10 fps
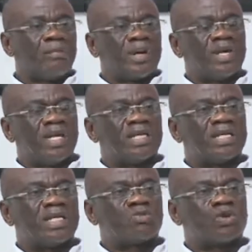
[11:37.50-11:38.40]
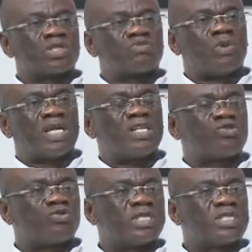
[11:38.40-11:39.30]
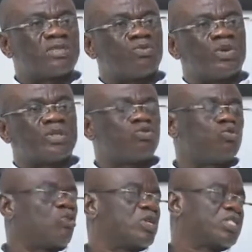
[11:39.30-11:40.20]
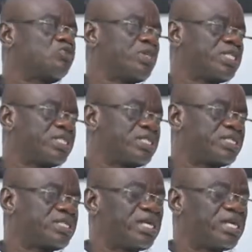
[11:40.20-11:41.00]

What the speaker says: But then it was one district with two constituencies.